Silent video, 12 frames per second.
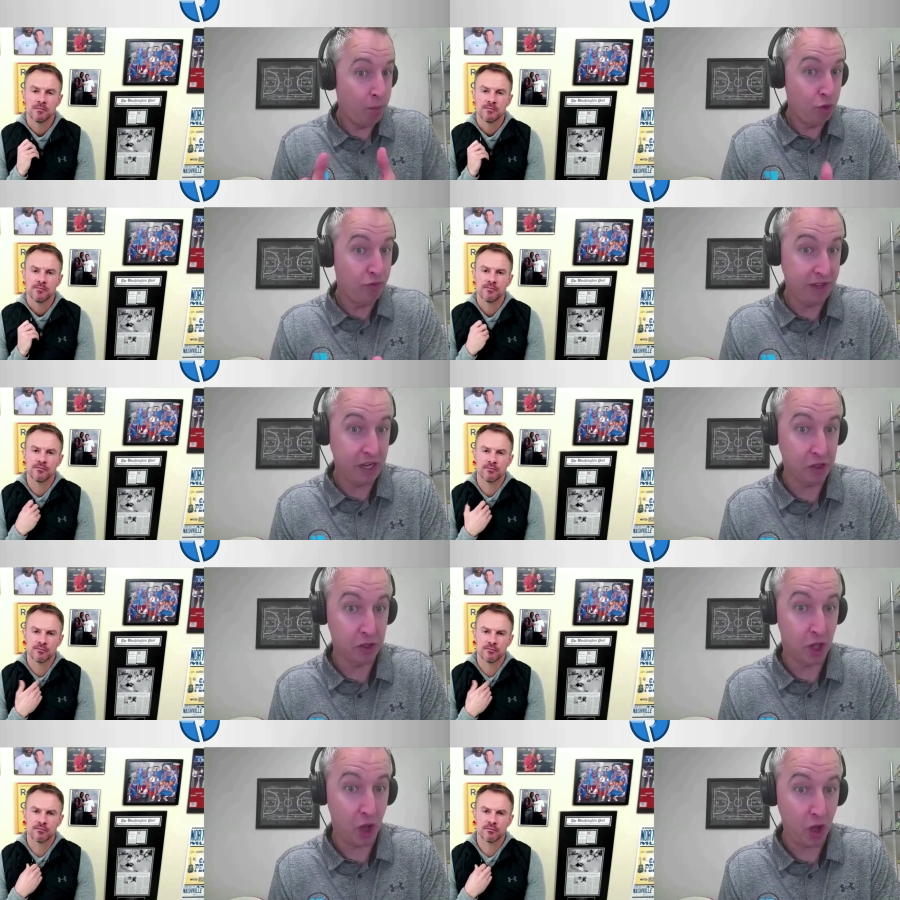Speaker 1: moving
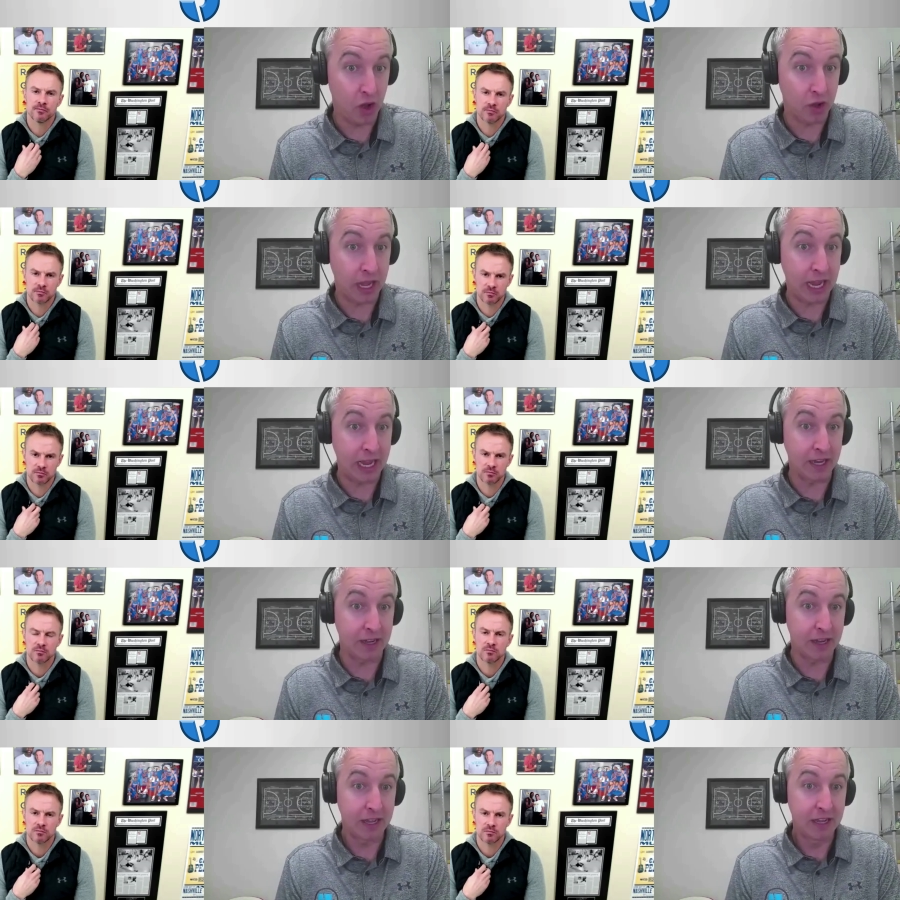along
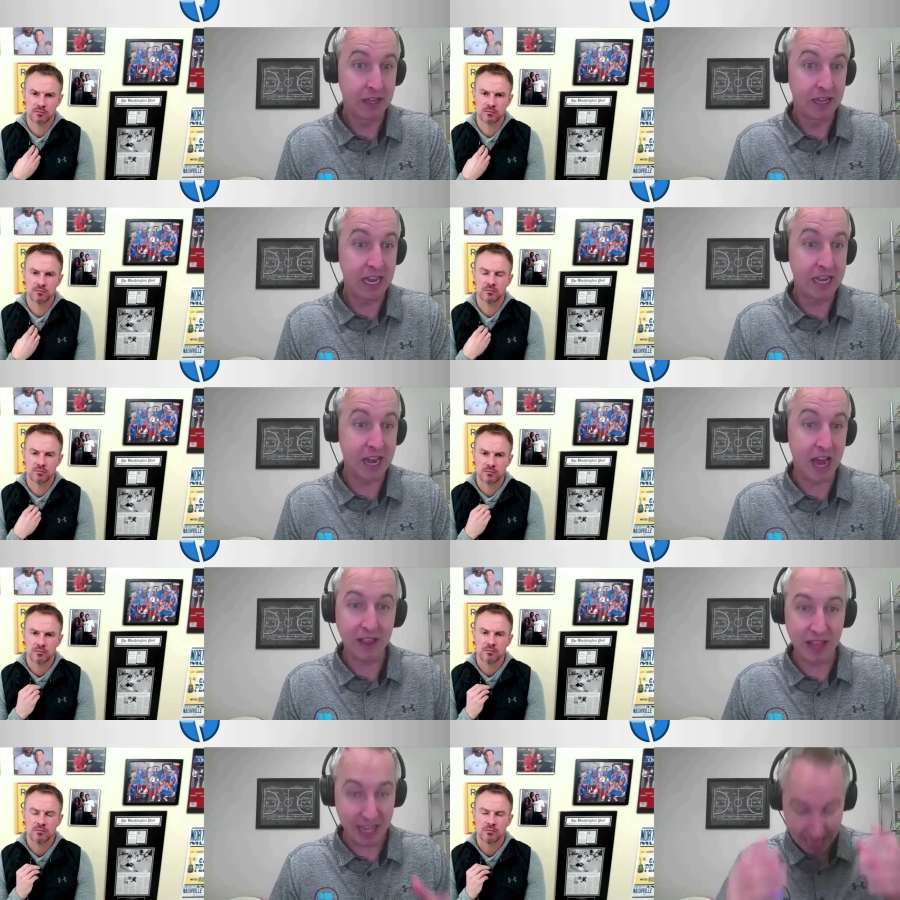and and
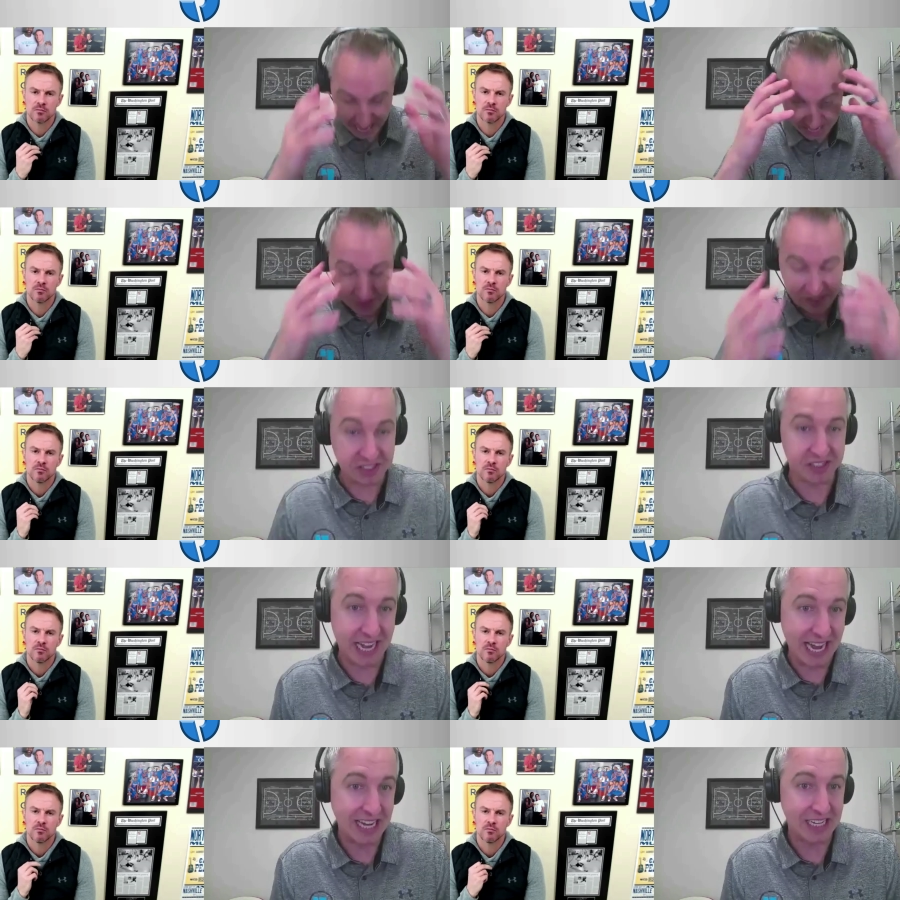not like head in the
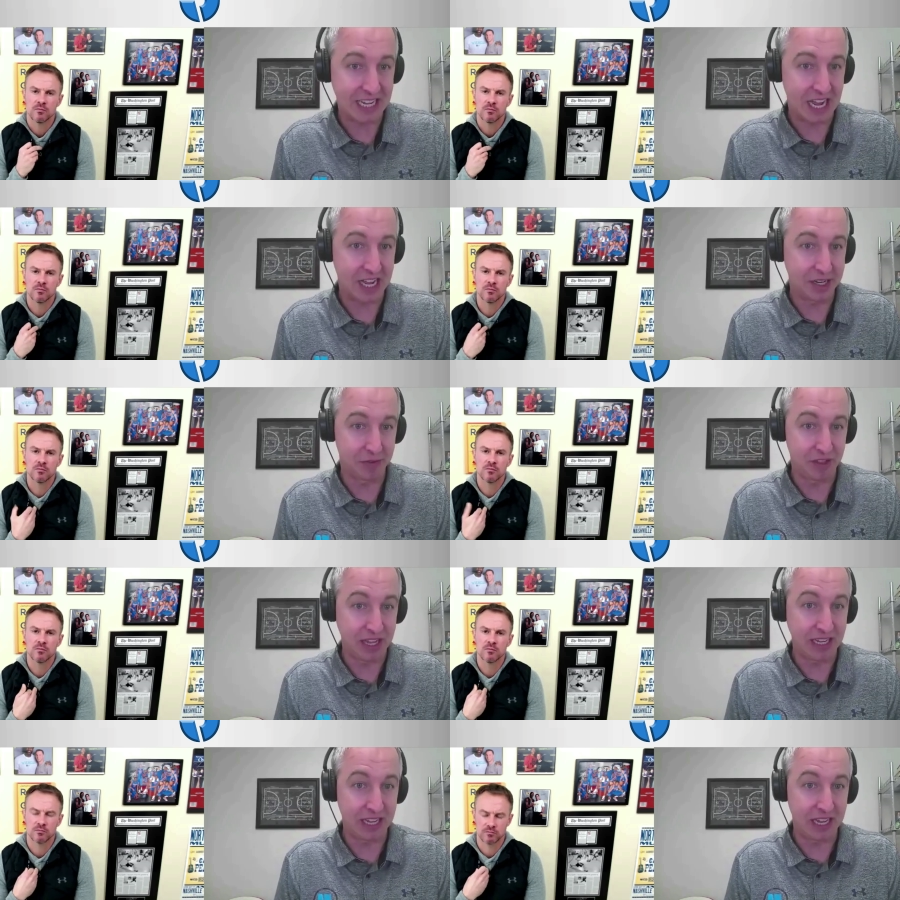sand kind of
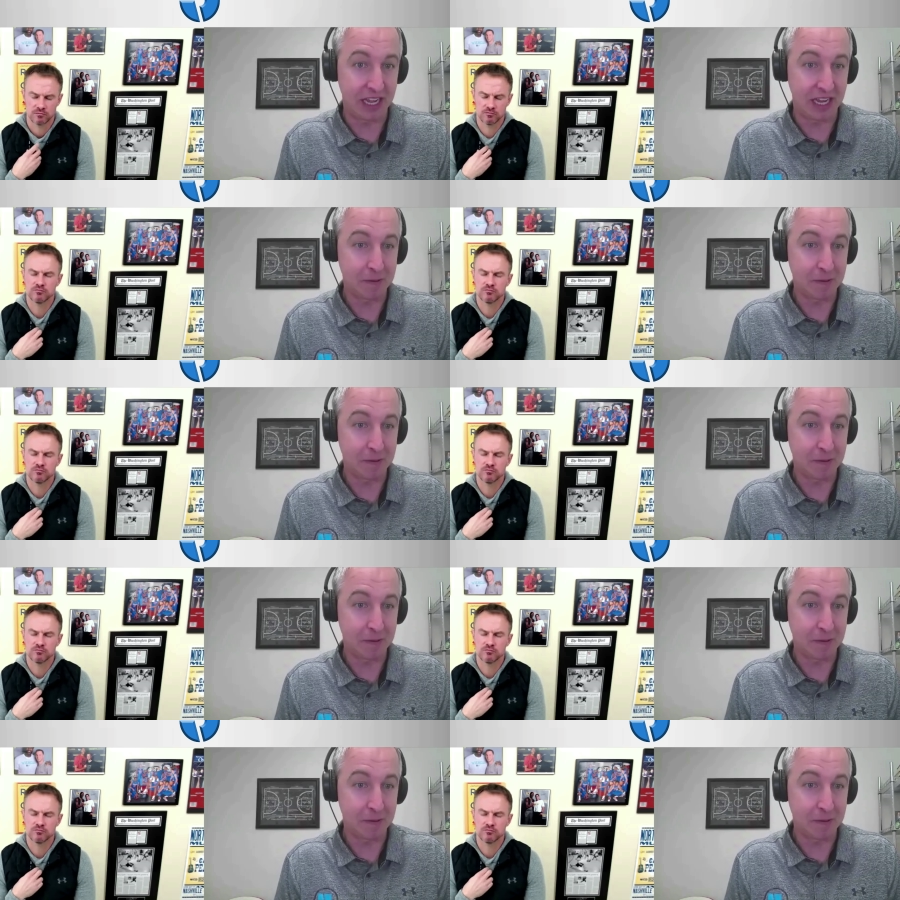thinking.